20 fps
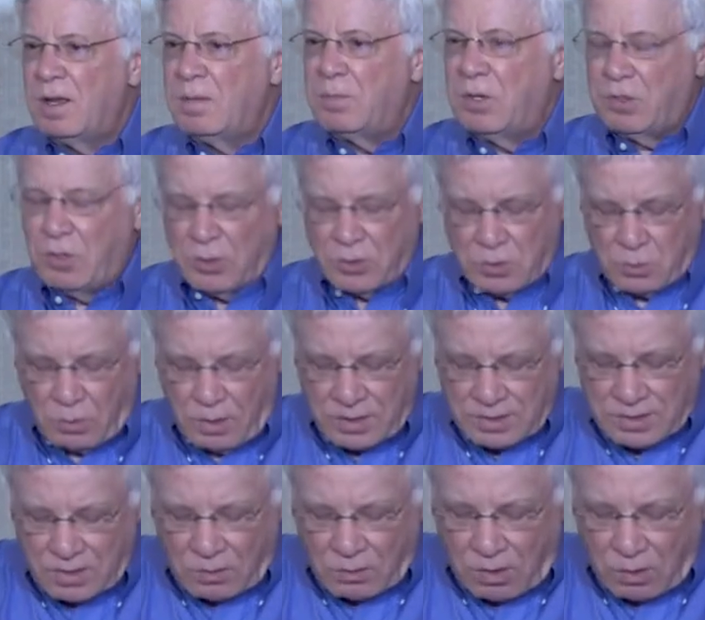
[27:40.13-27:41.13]
but those
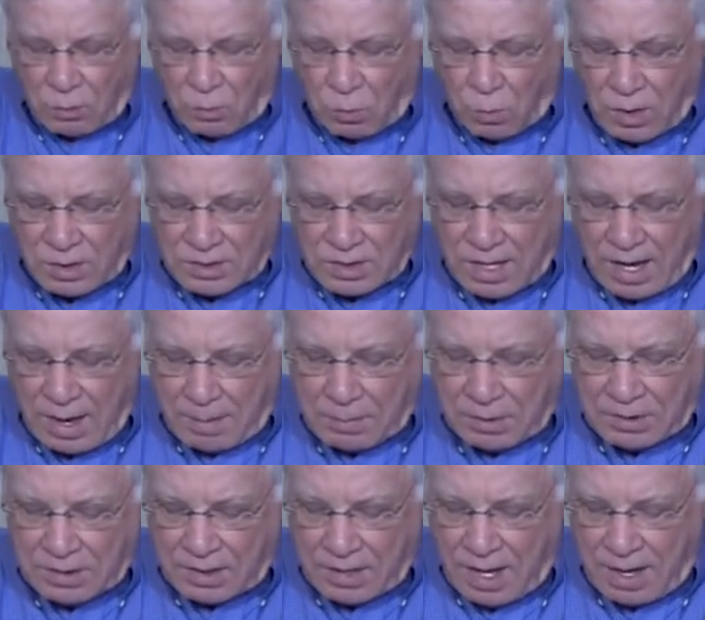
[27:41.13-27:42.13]
ones. And the one
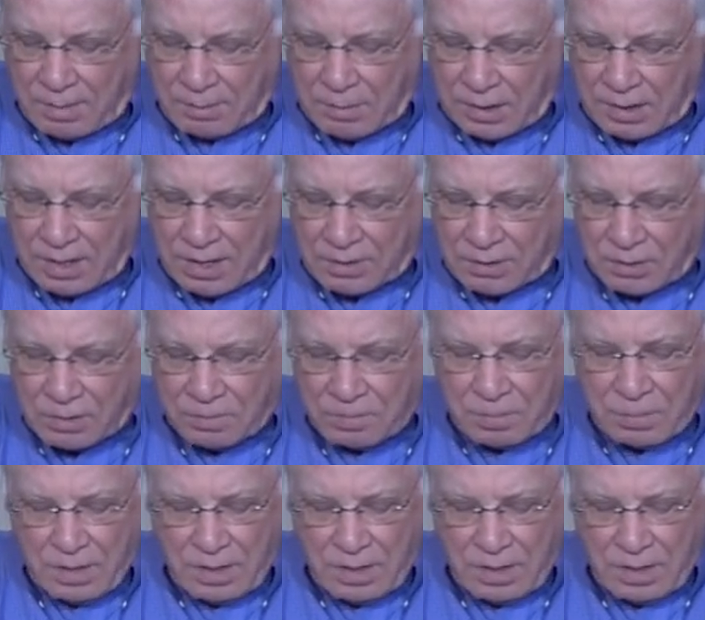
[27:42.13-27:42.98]
common denominator